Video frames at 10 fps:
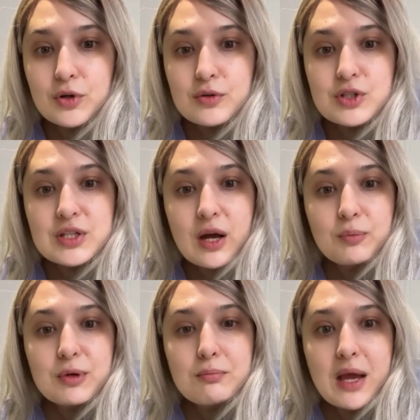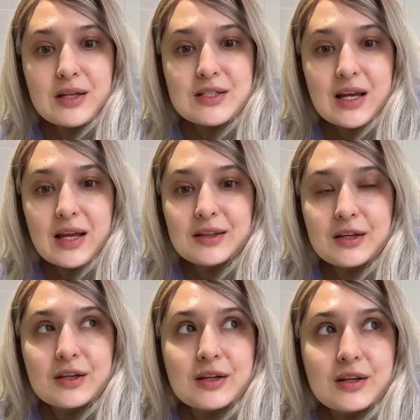just helping maintain
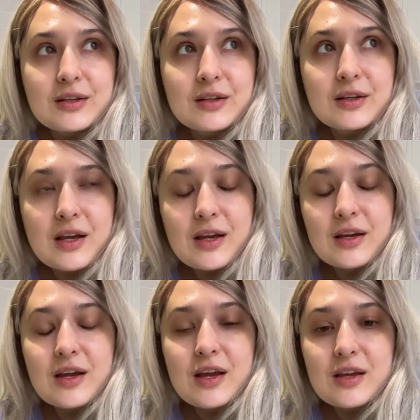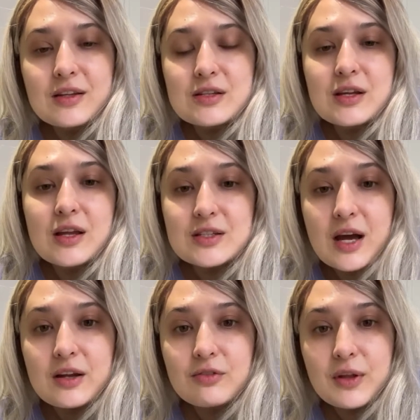the
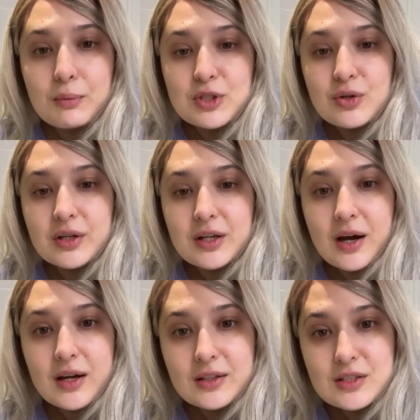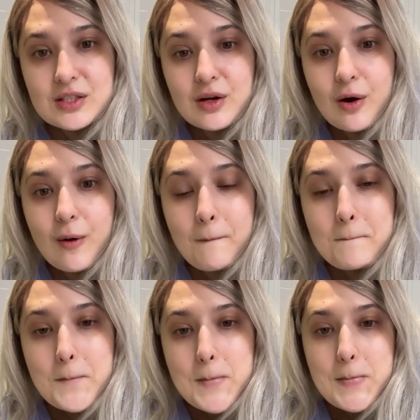anti-inflammatory diet. So
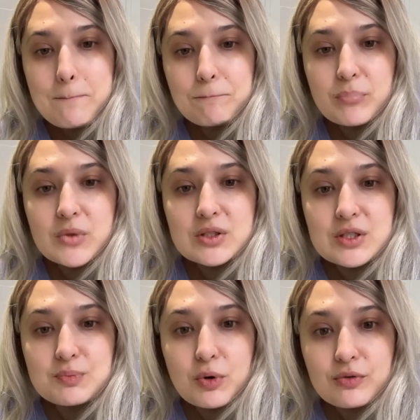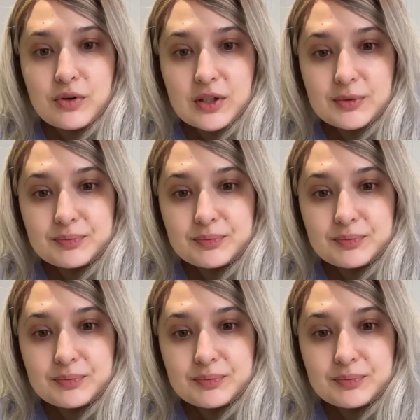this is perfect.